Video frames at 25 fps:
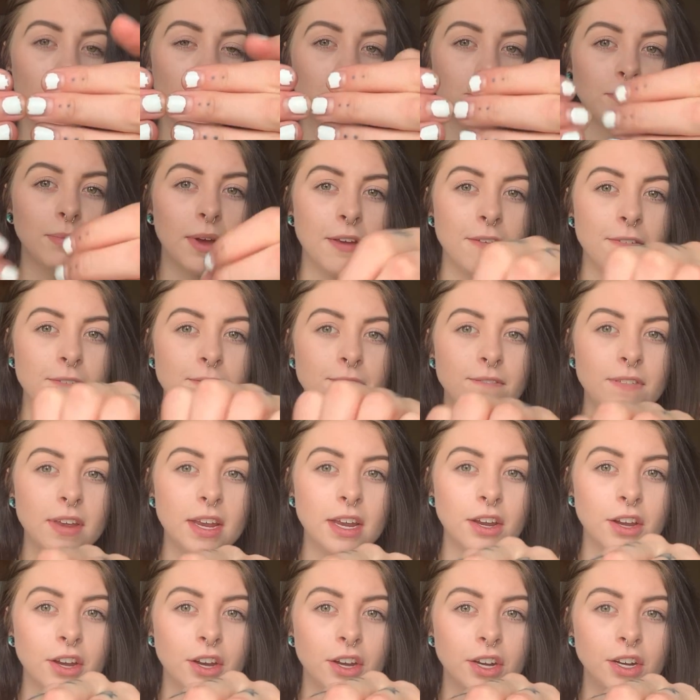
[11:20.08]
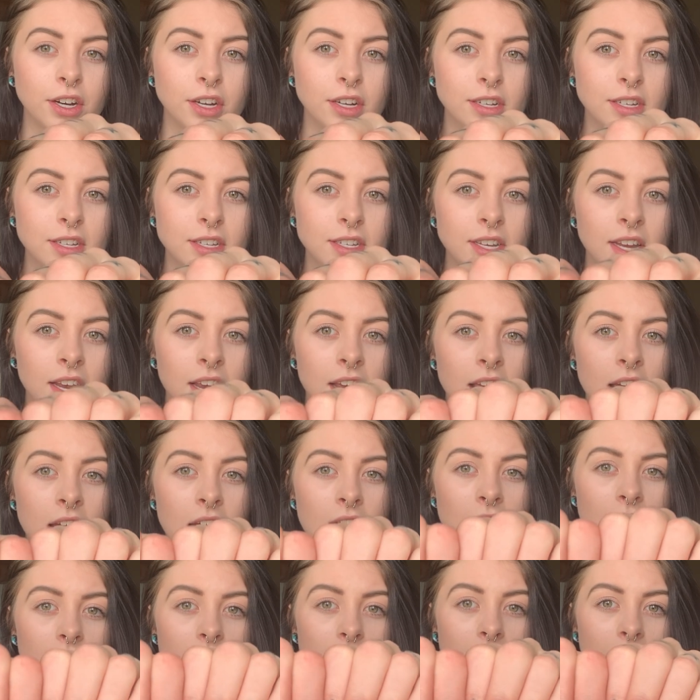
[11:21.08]
of my fingers,
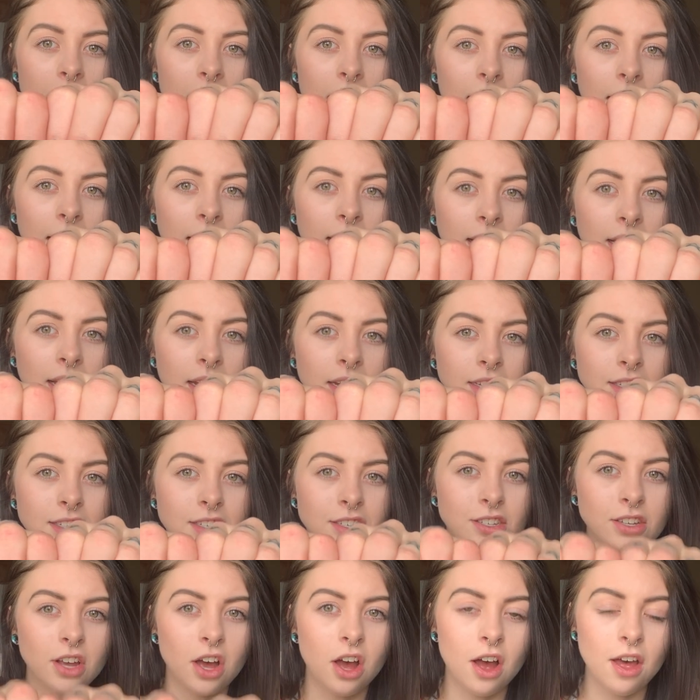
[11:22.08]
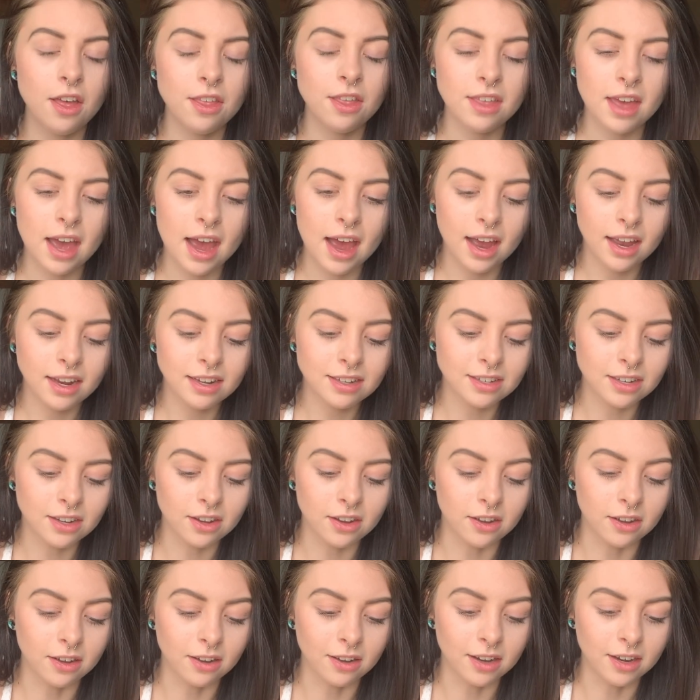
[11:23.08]
I saw that
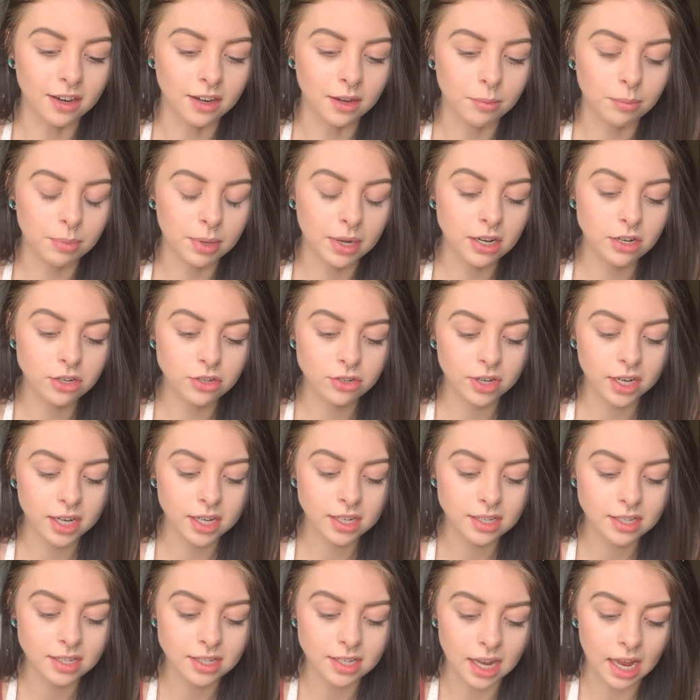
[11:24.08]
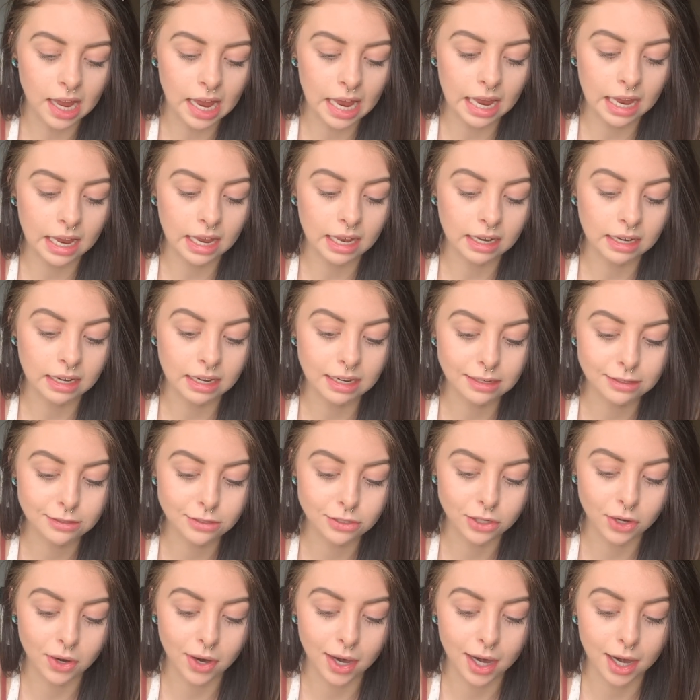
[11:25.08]
on Pinterest and
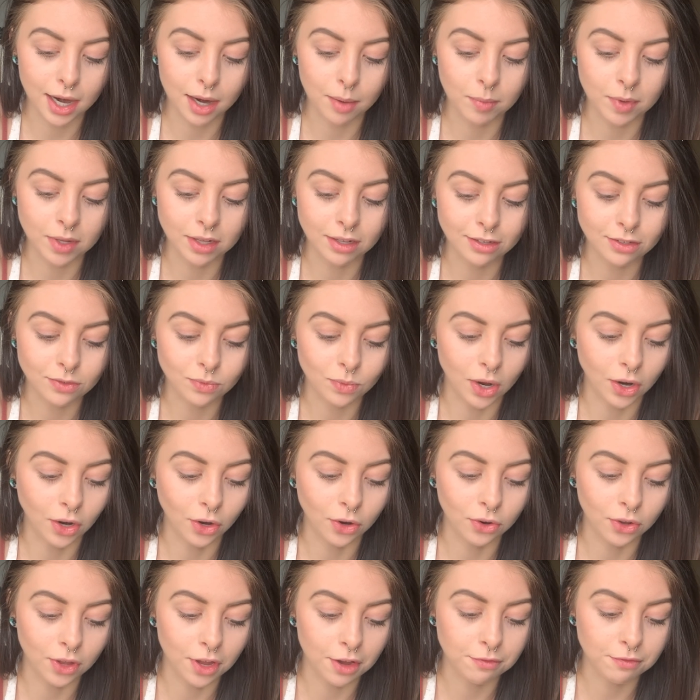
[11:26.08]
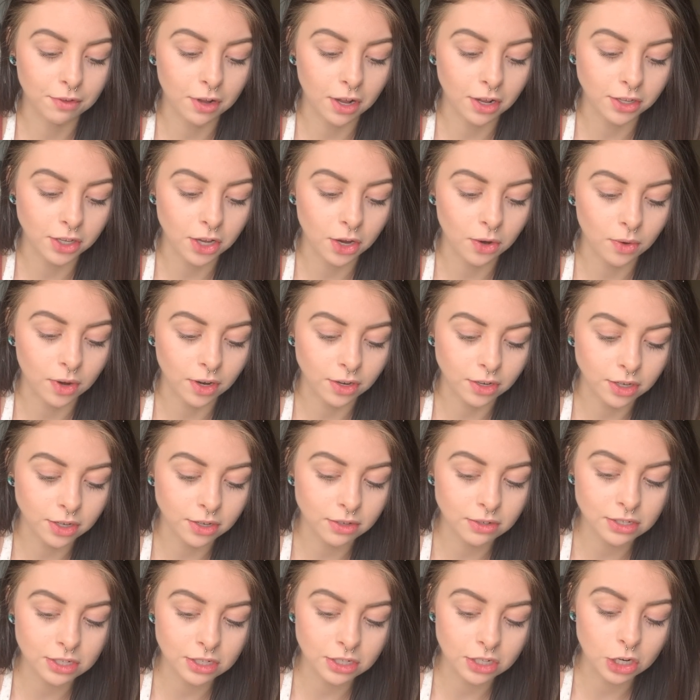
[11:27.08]
Instagram, and this one girl I follow on
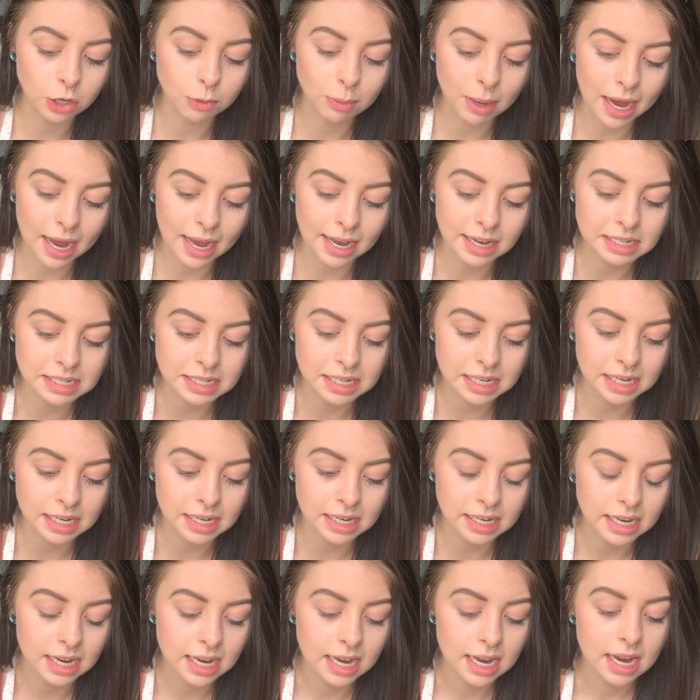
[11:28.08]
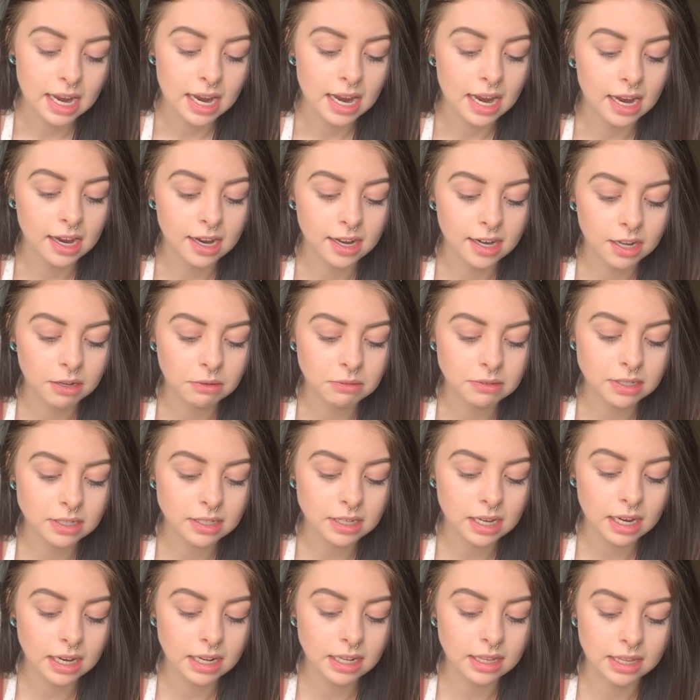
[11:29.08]
YouTube has it. And I was
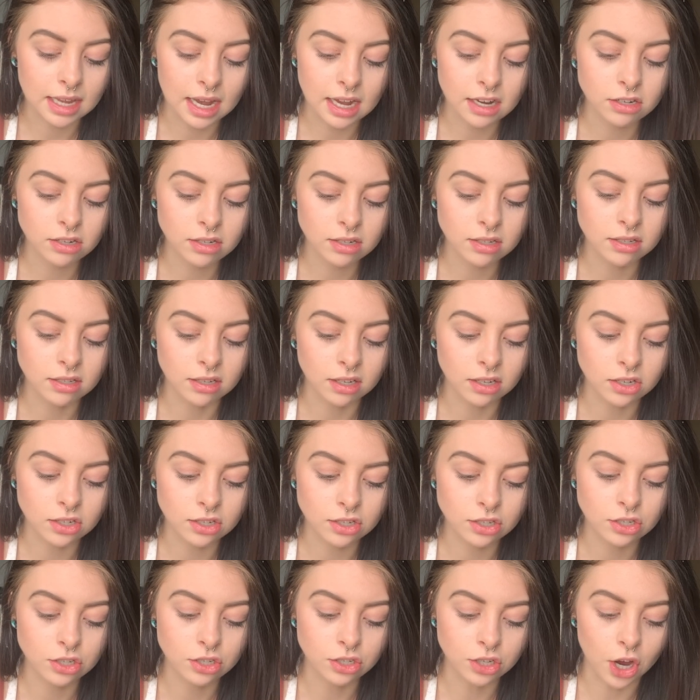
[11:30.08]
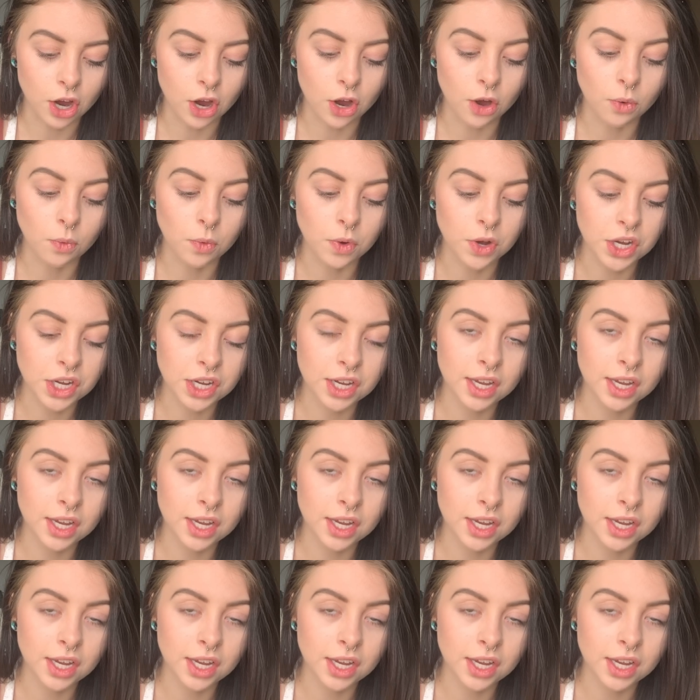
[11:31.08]
like, that just looks so